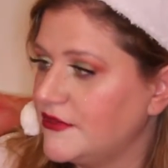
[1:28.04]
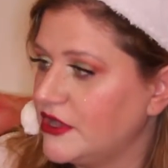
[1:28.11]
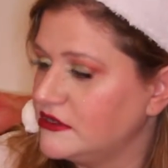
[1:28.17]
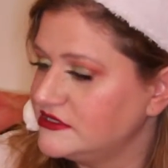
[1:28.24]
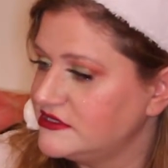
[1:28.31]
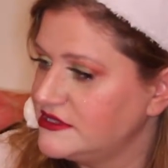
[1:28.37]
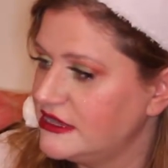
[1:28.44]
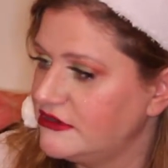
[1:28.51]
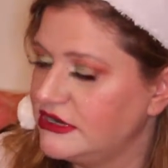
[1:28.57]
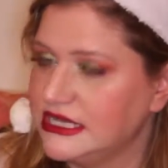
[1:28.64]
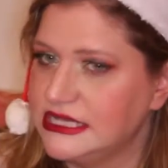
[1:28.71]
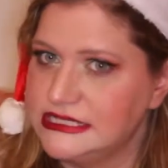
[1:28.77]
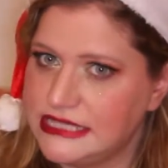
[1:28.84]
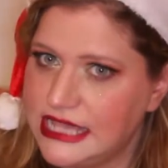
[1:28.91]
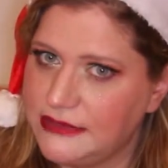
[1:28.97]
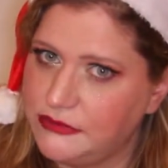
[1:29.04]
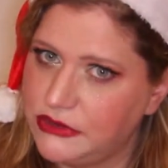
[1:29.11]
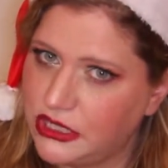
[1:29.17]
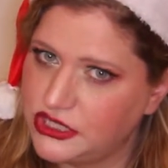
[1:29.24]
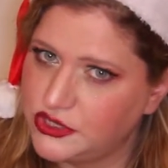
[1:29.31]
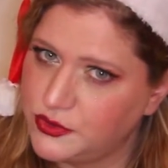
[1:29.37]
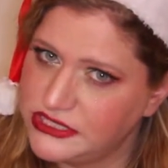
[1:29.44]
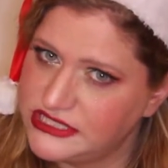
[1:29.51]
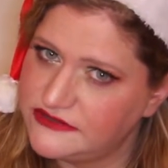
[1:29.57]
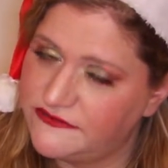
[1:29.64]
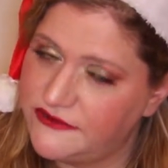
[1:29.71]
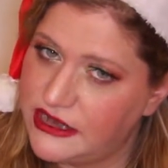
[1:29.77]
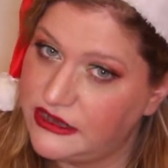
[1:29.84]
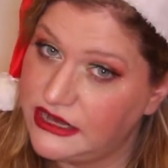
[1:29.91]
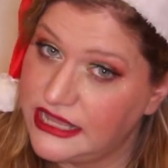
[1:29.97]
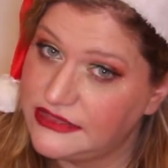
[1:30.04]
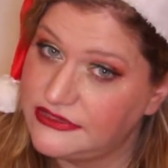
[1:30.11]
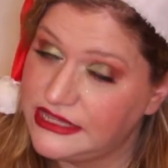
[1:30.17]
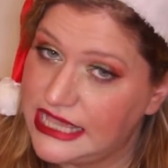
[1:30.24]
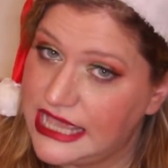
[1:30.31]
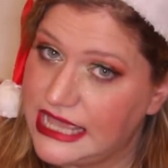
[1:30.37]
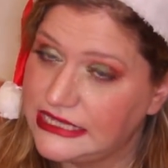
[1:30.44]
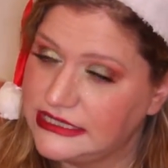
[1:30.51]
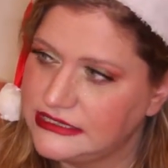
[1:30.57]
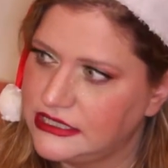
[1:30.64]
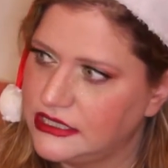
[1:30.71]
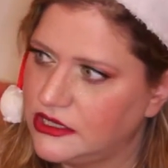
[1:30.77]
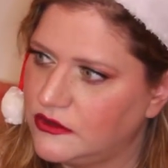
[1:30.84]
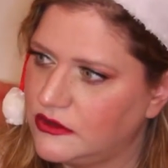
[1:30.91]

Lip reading: Also, there is a plot twist fairly at the end.